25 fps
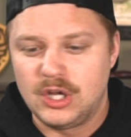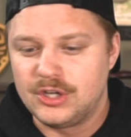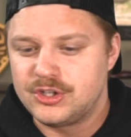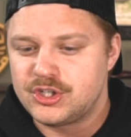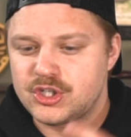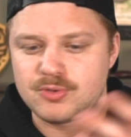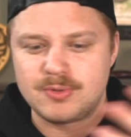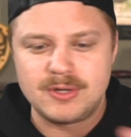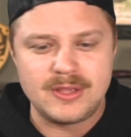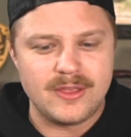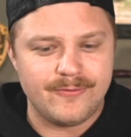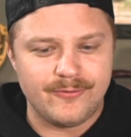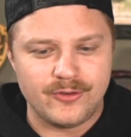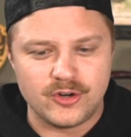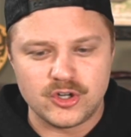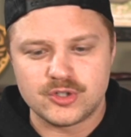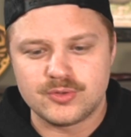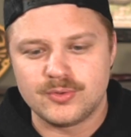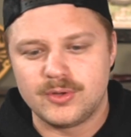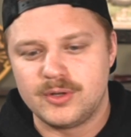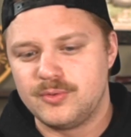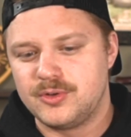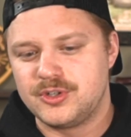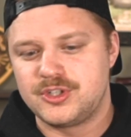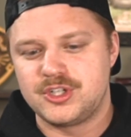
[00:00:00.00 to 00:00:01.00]
I'll just read the first
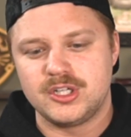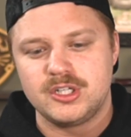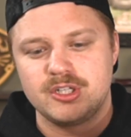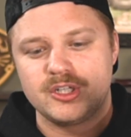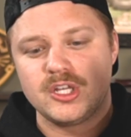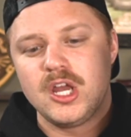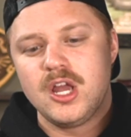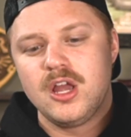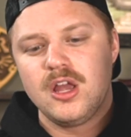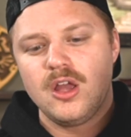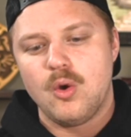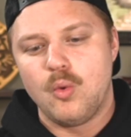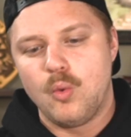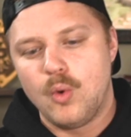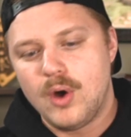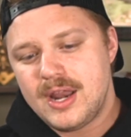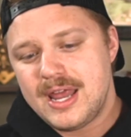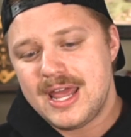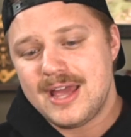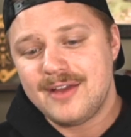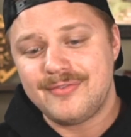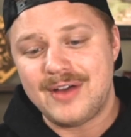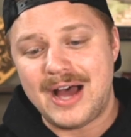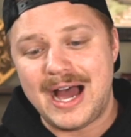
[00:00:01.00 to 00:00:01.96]
one, which is, what have